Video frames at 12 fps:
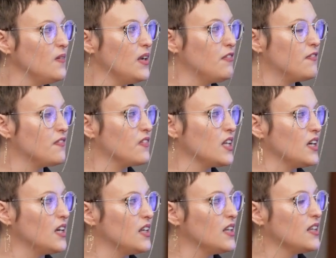If
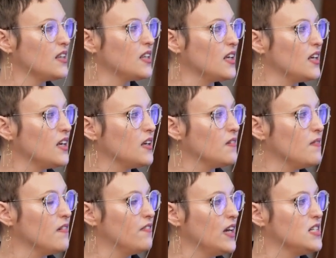
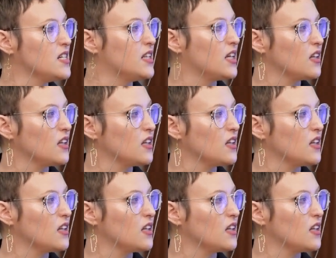the vendor,